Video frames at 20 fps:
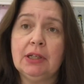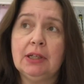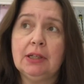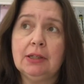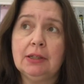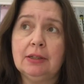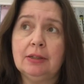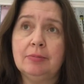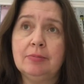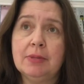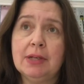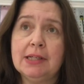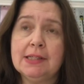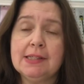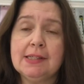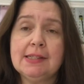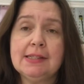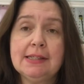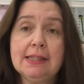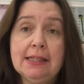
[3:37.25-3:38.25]
um, a
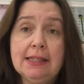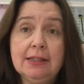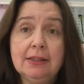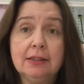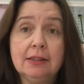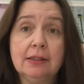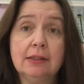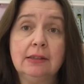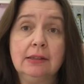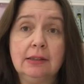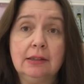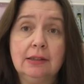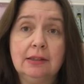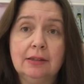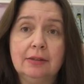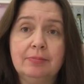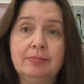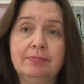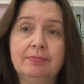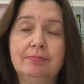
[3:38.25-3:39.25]
steel
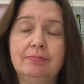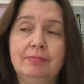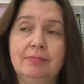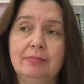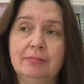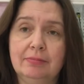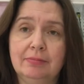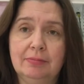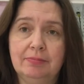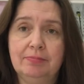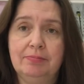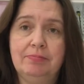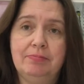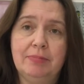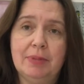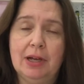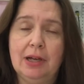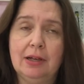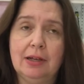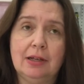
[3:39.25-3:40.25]

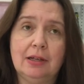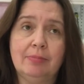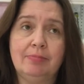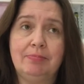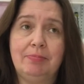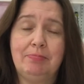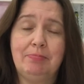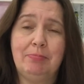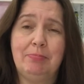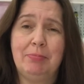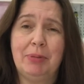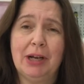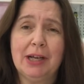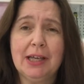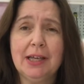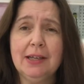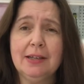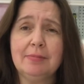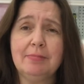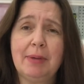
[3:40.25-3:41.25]
uh,
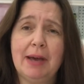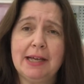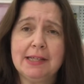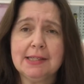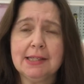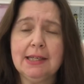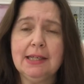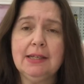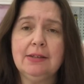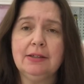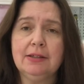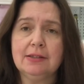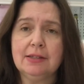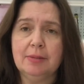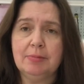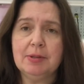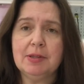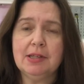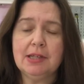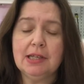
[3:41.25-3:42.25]
bucket basket
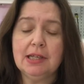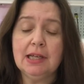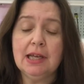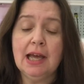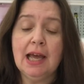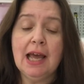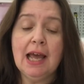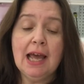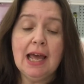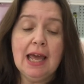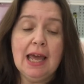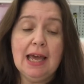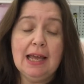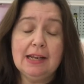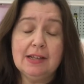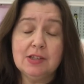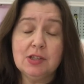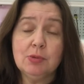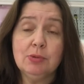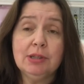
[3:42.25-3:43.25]
type of thing,
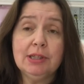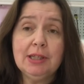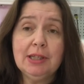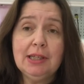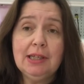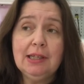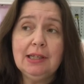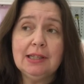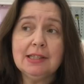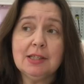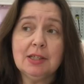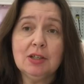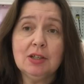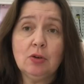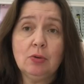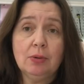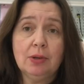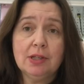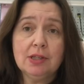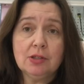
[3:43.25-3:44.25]
and it's really it's
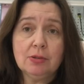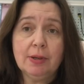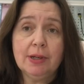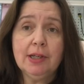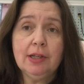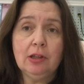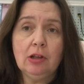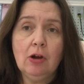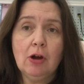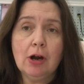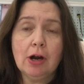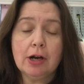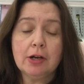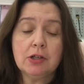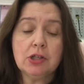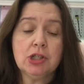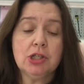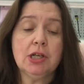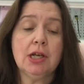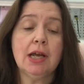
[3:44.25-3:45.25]
it's quite
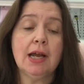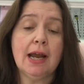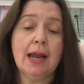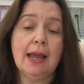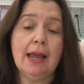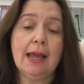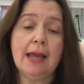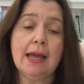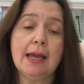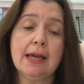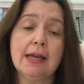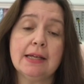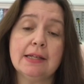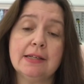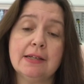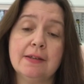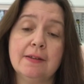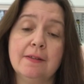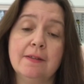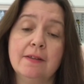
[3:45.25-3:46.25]
large.
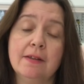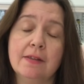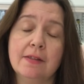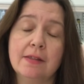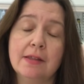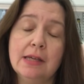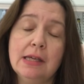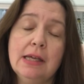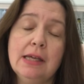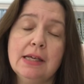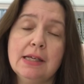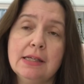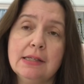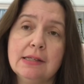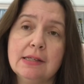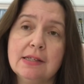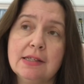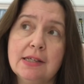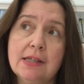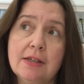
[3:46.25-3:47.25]
And the thing
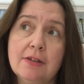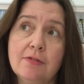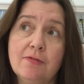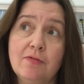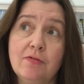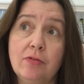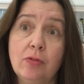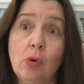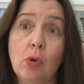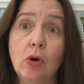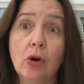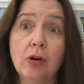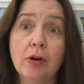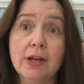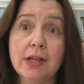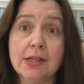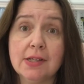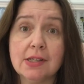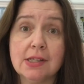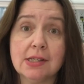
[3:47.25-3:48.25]
is, the
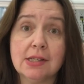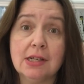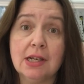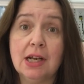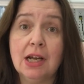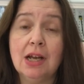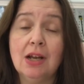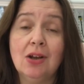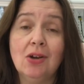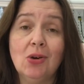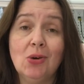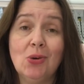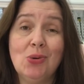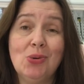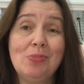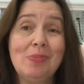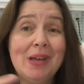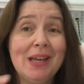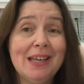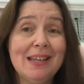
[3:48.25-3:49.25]
florist
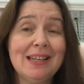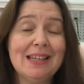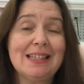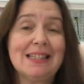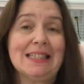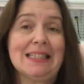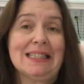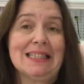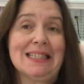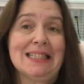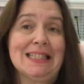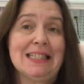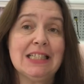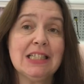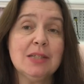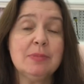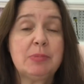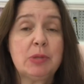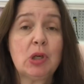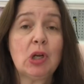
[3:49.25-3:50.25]
who made it did
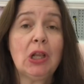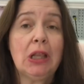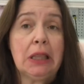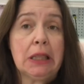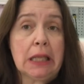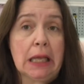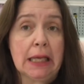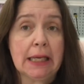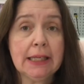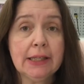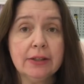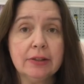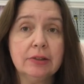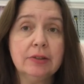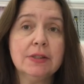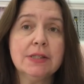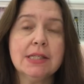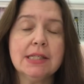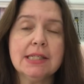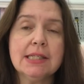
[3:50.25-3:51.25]
not put a
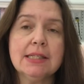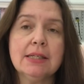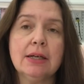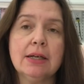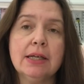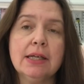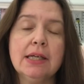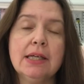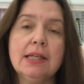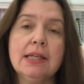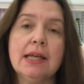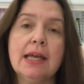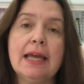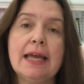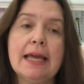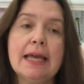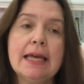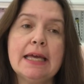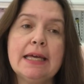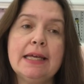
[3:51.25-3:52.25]
liner inside
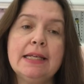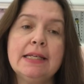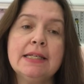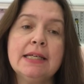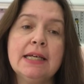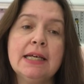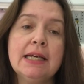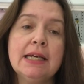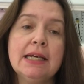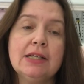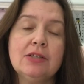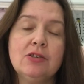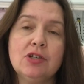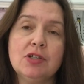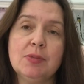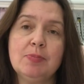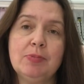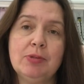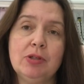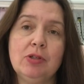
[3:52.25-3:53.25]
and
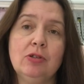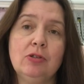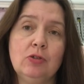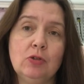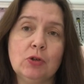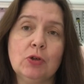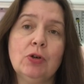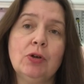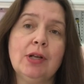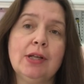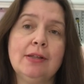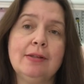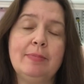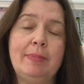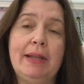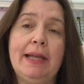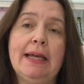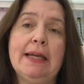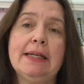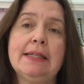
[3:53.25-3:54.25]
just put the dirt and the
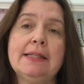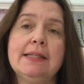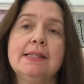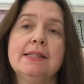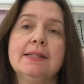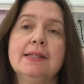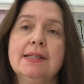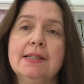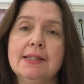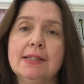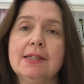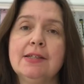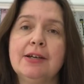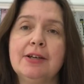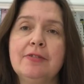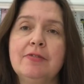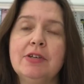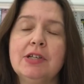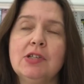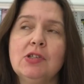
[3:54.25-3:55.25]
plants
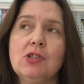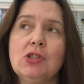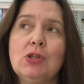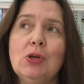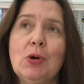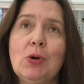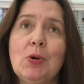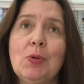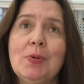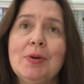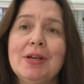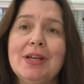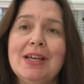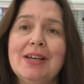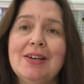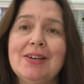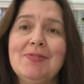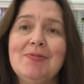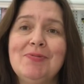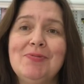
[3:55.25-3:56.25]
inside of it. So
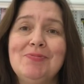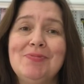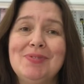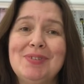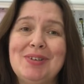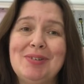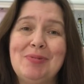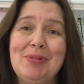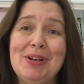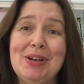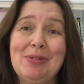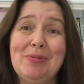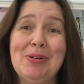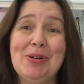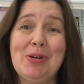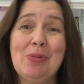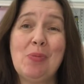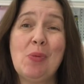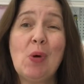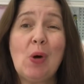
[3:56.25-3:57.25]
if when I
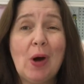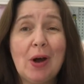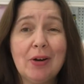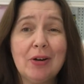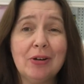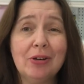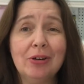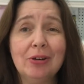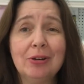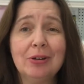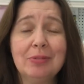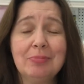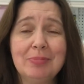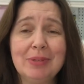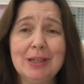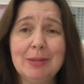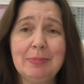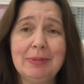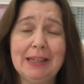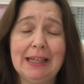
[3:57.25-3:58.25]
want to water
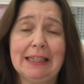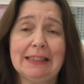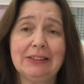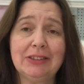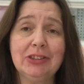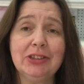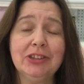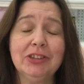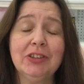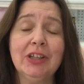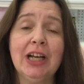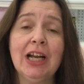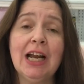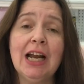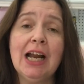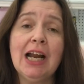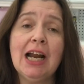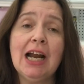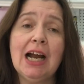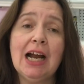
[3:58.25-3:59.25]
my planter,
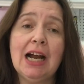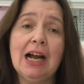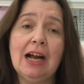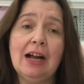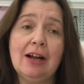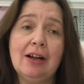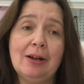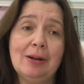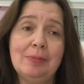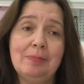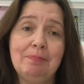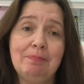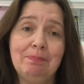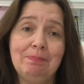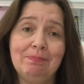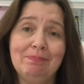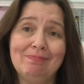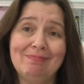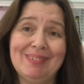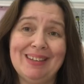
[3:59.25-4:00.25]
um,
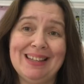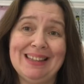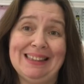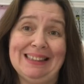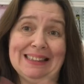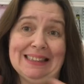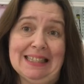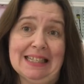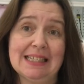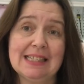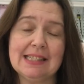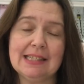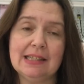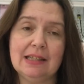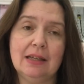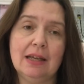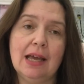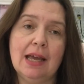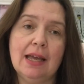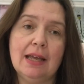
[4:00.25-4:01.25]
it leaks,
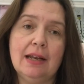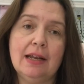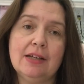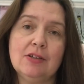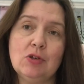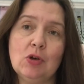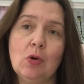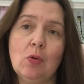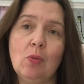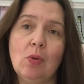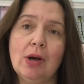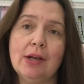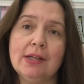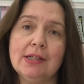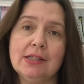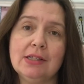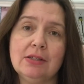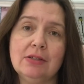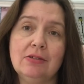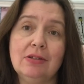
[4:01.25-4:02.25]
and I don't want
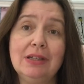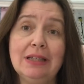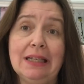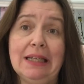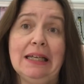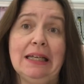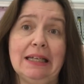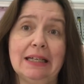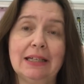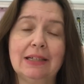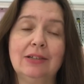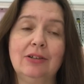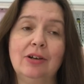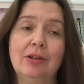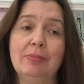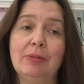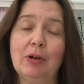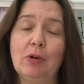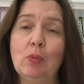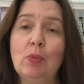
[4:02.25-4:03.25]
it to leak
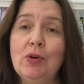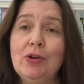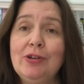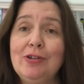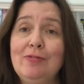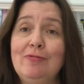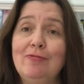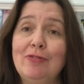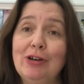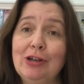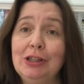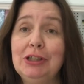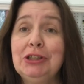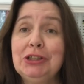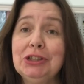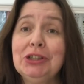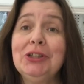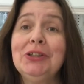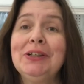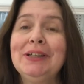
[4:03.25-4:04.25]
on my wooden
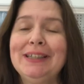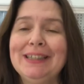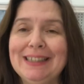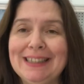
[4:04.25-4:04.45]
furniture